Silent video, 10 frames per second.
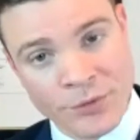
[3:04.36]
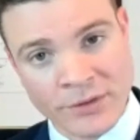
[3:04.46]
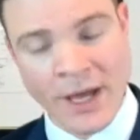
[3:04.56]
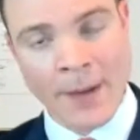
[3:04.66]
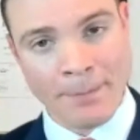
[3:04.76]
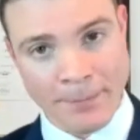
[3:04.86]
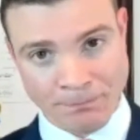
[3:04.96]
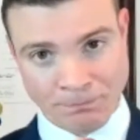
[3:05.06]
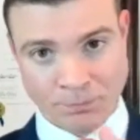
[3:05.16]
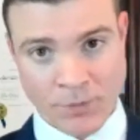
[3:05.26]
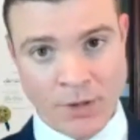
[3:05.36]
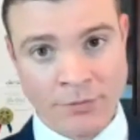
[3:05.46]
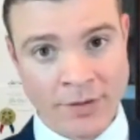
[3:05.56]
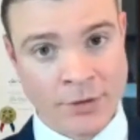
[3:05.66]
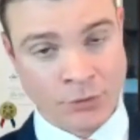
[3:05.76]
step
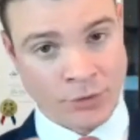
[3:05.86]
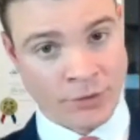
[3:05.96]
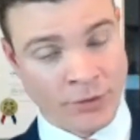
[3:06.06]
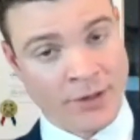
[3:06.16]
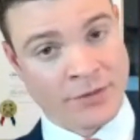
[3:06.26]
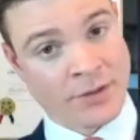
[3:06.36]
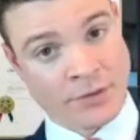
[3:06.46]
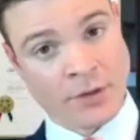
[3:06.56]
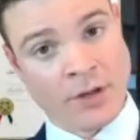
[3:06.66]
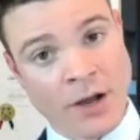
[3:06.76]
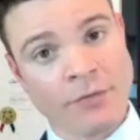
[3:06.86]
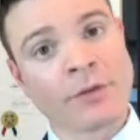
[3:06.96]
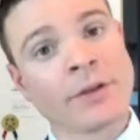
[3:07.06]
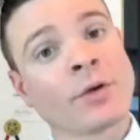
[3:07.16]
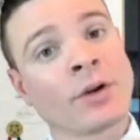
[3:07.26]
of entering the United States
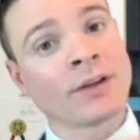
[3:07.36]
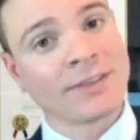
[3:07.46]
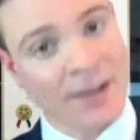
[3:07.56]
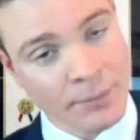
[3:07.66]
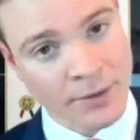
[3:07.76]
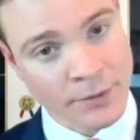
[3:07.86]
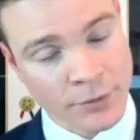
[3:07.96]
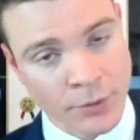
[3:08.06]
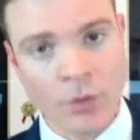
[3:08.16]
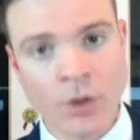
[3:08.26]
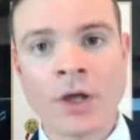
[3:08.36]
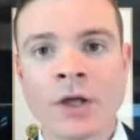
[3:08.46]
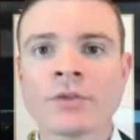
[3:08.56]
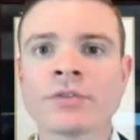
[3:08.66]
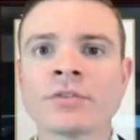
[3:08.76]
unlawfully or attempting to,
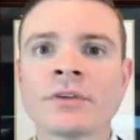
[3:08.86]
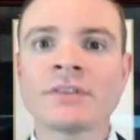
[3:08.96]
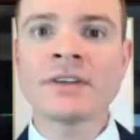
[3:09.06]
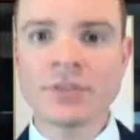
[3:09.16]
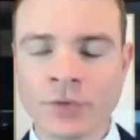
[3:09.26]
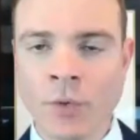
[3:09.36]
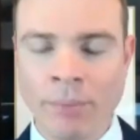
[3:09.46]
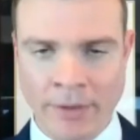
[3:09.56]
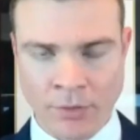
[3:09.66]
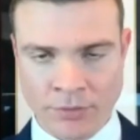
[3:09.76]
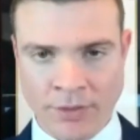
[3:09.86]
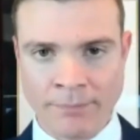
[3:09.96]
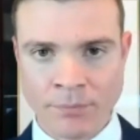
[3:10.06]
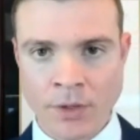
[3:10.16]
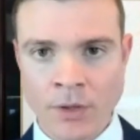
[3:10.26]
there's an additional
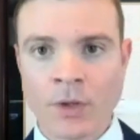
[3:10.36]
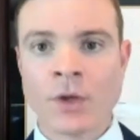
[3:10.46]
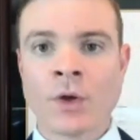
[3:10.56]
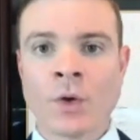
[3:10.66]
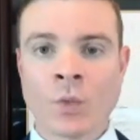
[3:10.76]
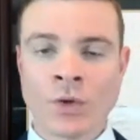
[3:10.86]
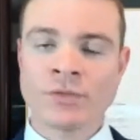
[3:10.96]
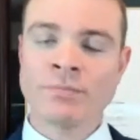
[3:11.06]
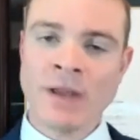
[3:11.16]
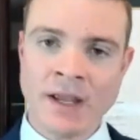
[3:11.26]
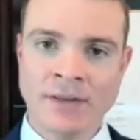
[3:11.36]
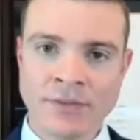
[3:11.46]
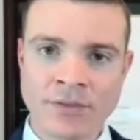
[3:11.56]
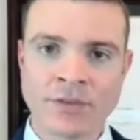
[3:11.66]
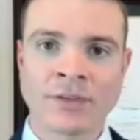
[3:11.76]
penalty, which
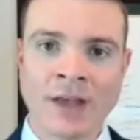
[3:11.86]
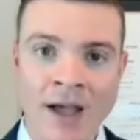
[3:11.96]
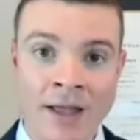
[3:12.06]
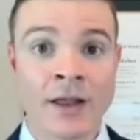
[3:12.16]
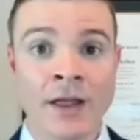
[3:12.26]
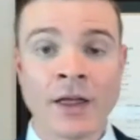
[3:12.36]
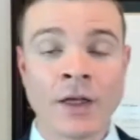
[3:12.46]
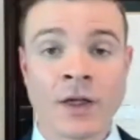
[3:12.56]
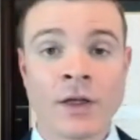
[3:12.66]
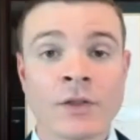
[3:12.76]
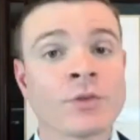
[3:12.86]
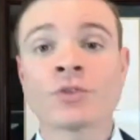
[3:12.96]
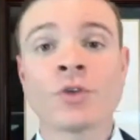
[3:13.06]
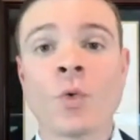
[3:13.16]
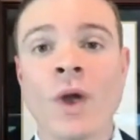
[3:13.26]
means that
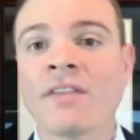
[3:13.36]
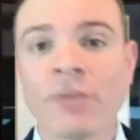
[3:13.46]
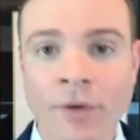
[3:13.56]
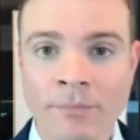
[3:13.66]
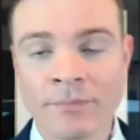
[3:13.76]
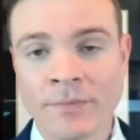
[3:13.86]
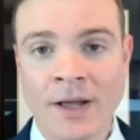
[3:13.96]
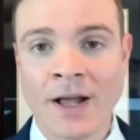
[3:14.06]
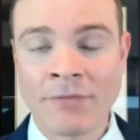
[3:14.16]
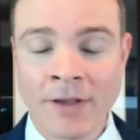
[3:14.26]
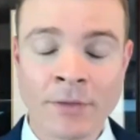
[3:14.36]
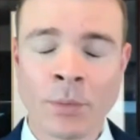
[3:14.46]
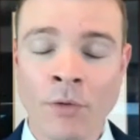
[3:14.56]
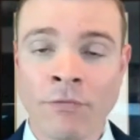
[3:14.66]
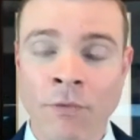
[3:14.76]
there's no waiver
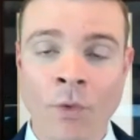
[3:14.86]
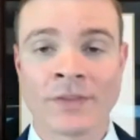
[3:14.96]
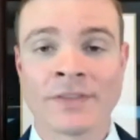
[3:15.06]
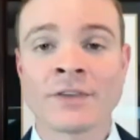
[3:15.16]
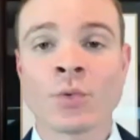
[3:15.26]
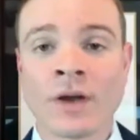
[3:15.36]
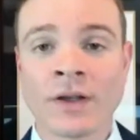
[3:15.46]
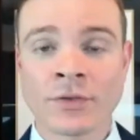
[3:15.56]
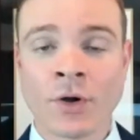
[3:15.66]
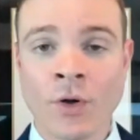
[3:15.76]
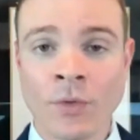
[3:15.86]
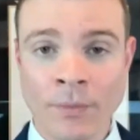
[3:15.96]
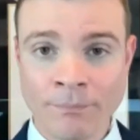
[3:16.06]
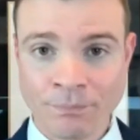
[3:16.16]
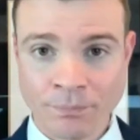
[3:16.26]
available for it. That's why it's called